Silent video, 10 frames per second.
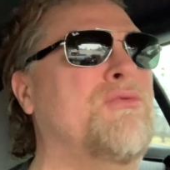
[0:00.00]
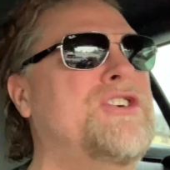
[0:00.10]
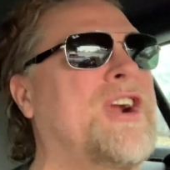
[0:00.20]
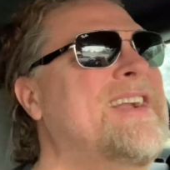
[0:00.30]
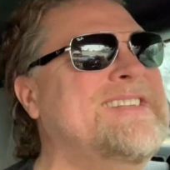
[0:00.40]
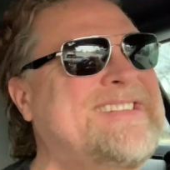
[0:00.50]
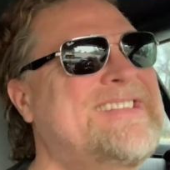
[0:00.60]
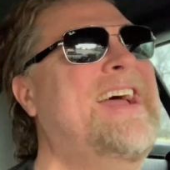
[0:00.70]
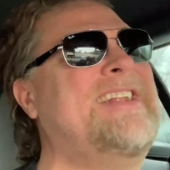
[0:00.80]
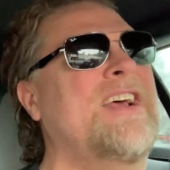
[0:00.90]
We're trying to
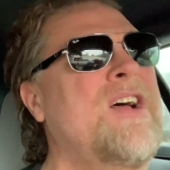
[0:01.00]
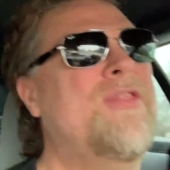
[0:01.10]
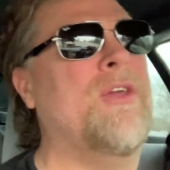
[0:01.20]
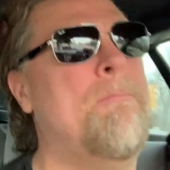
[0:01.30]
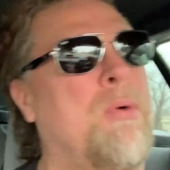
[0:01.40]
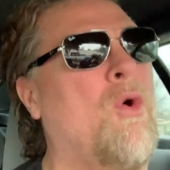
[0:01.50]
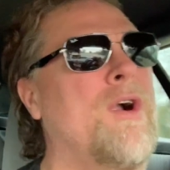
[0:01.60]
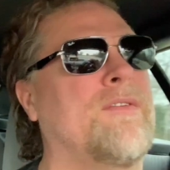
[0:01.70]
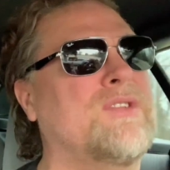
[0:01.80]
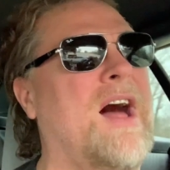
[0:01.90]
set the
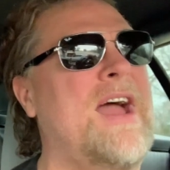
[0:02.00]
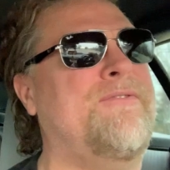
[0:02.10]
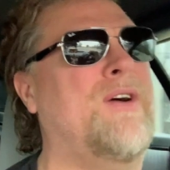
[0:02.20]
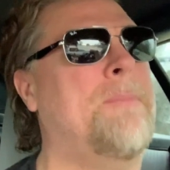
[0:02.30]
board of life